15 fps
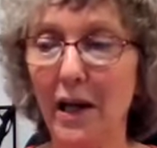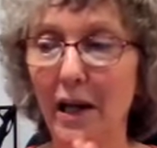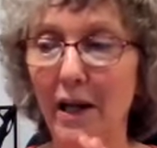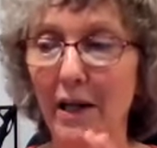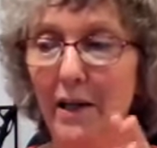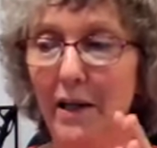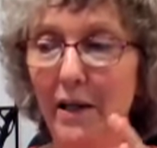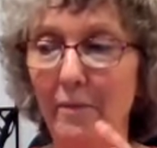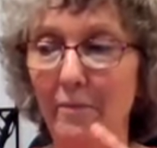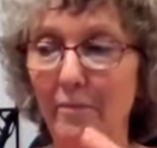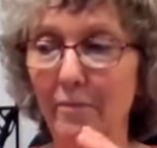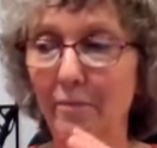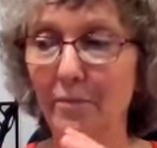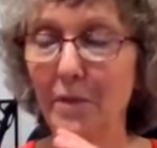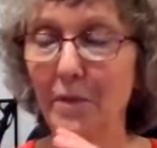
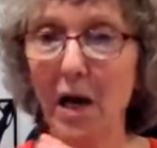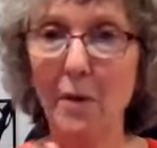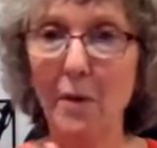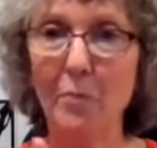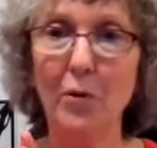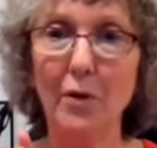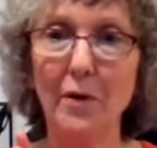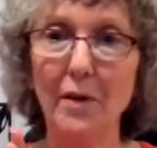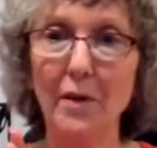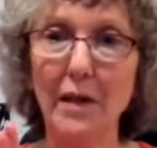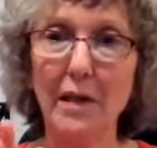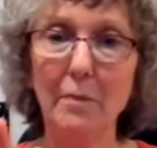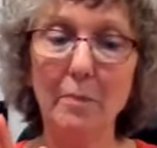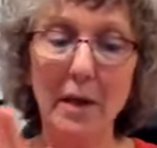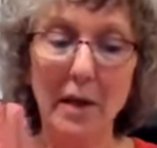And I put
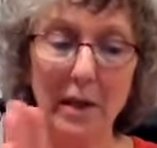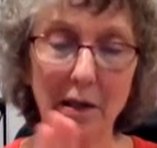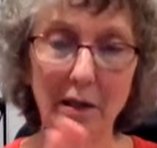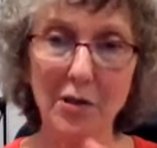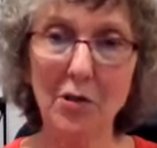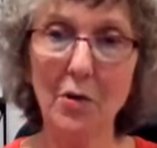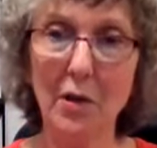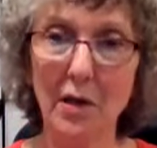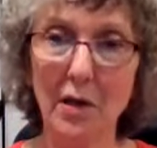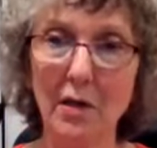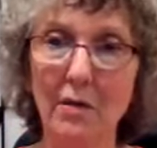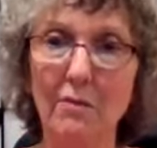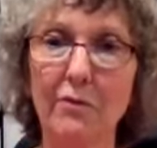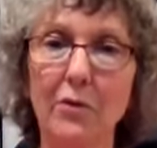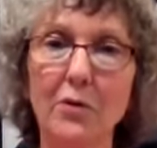the baking soda
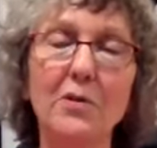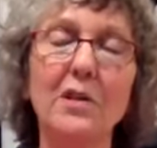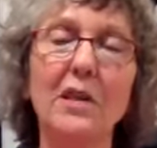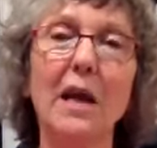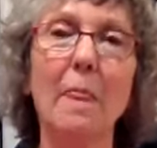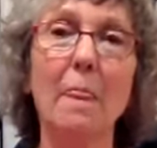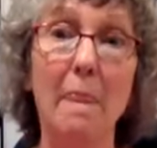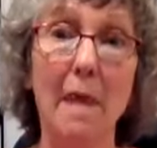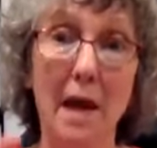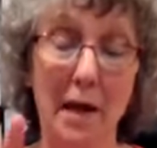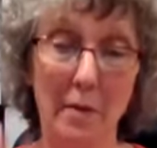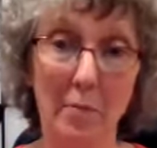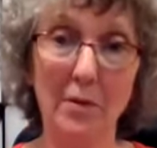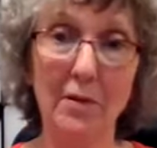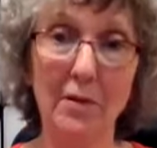in first, and
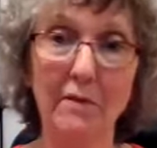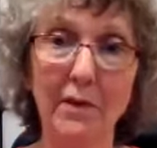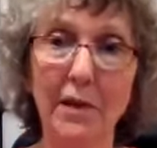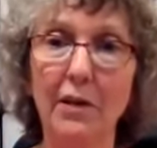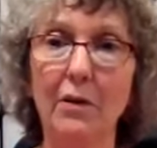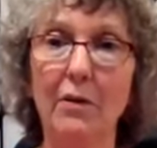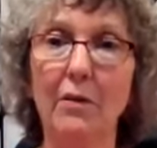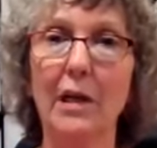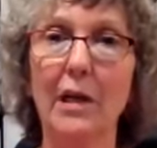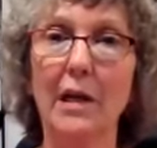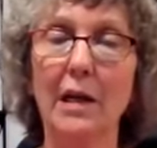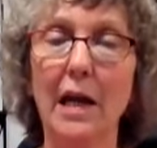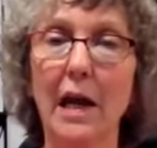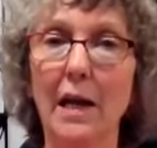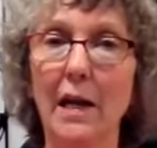then I put the vinegar
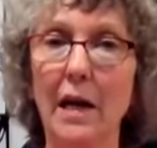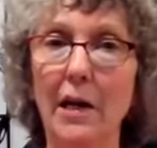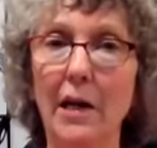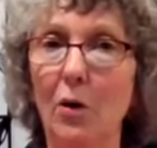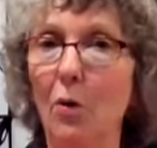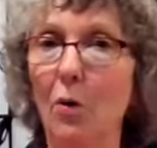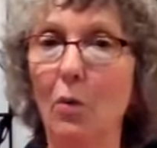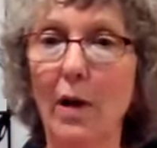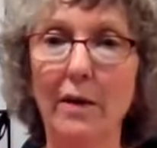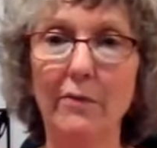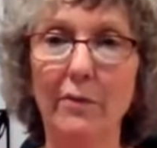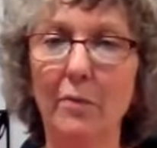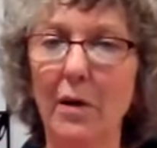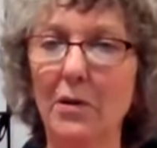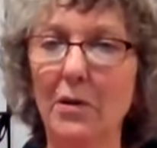in, and I go away
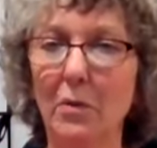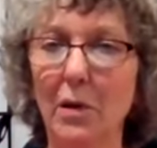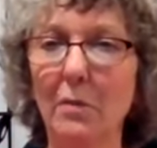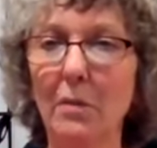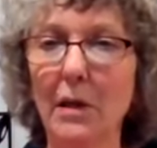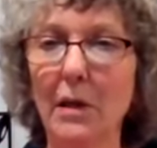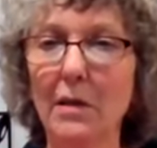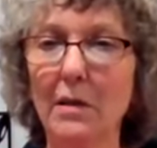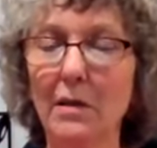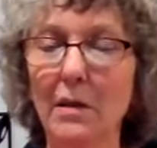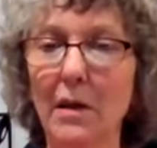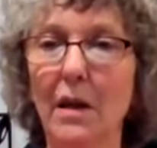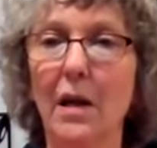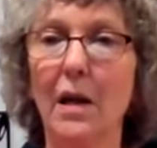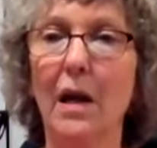for about 20
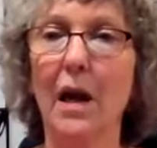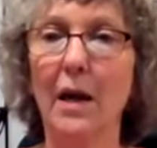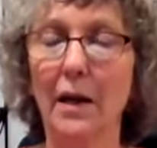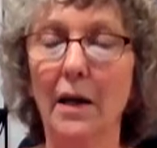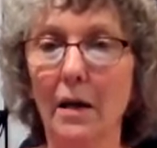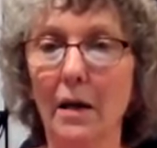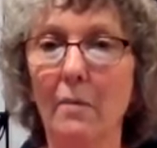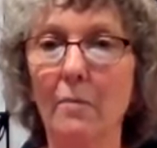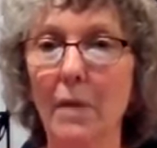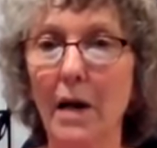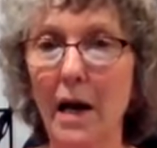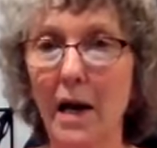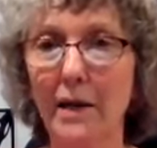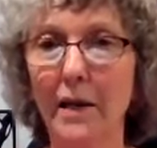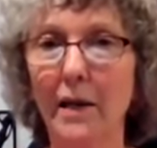minutes. And I come
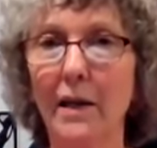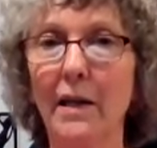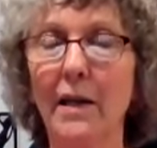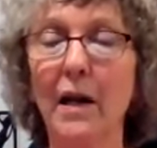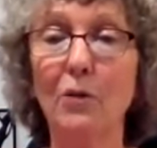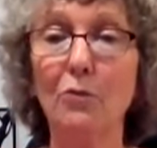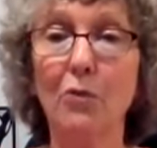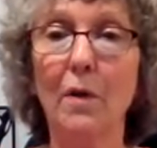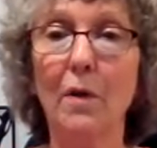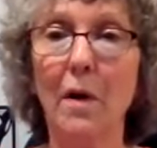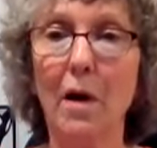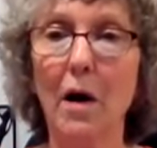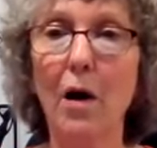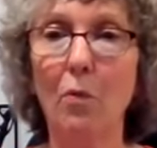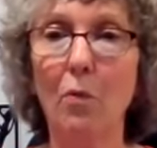back, and then I run
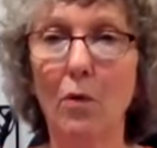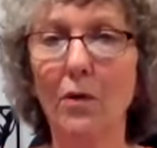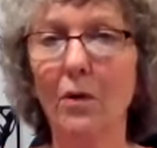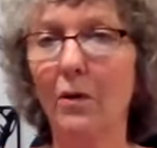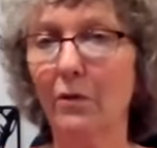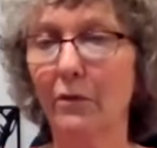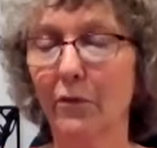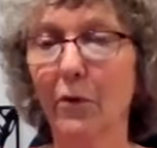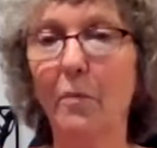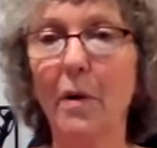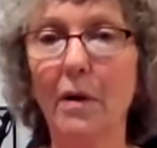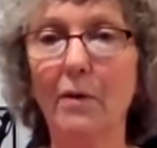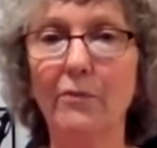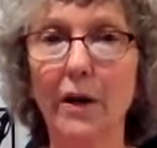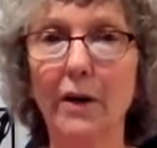the hot water for
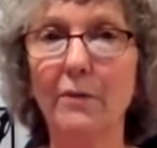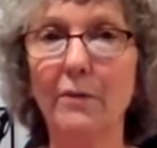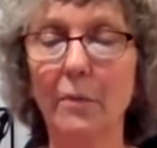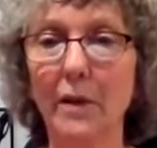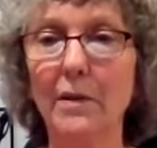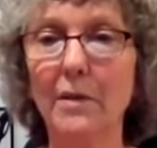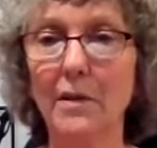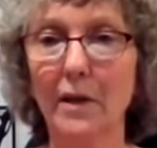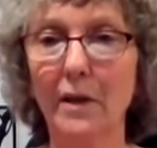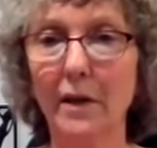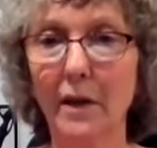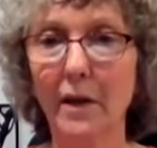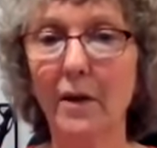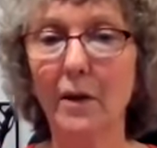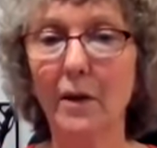about 5 minutes
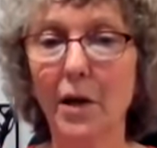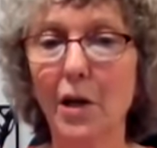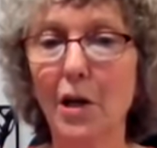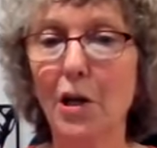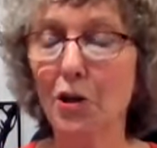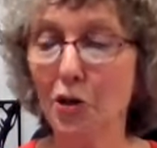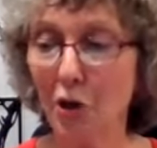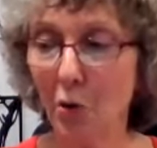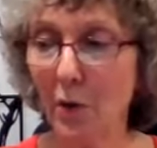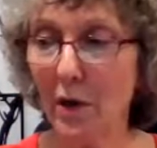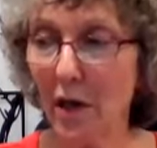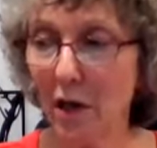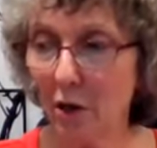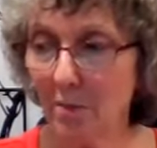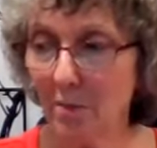in there. So
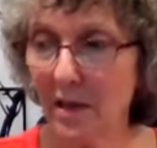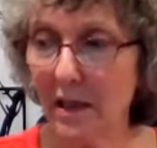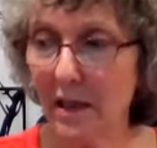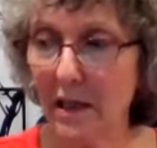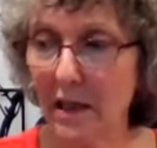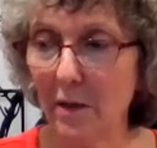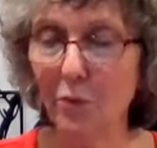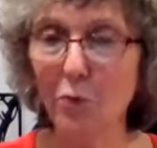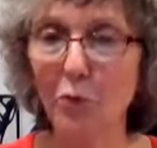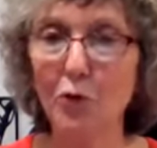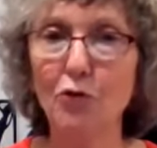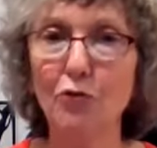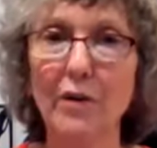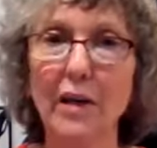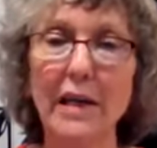it helps to keep
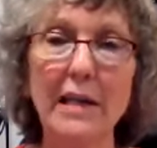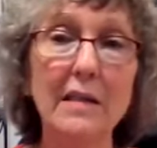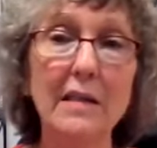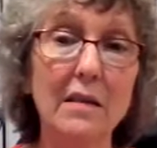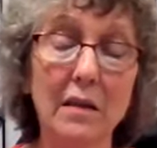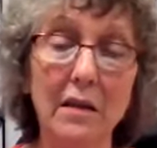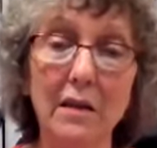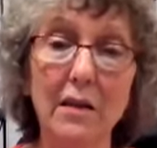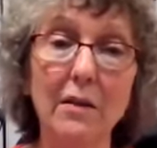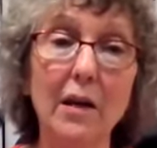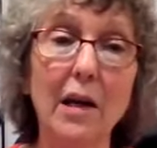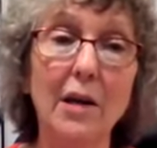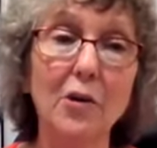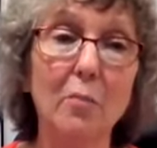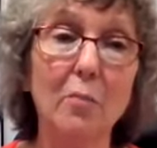your drains clear
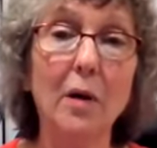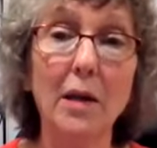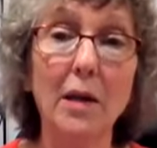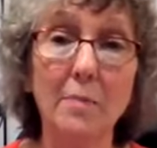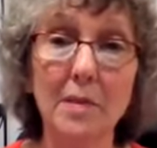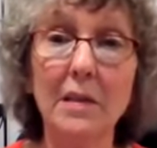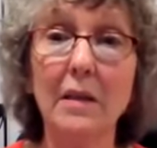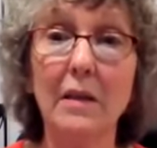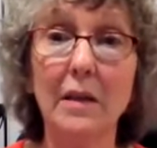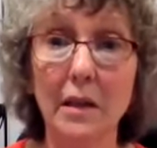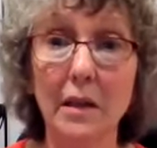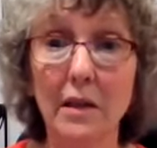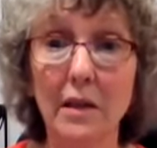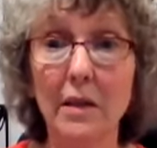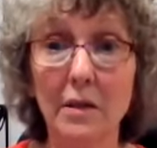and your pipes
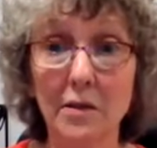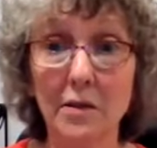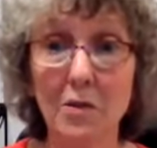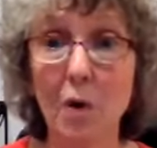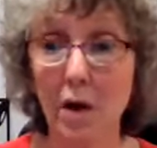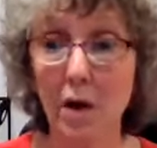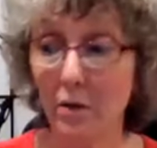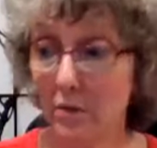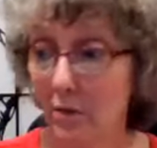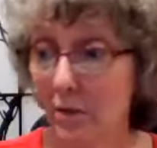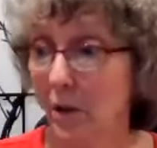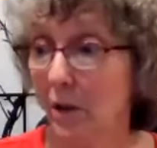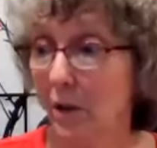clean as well.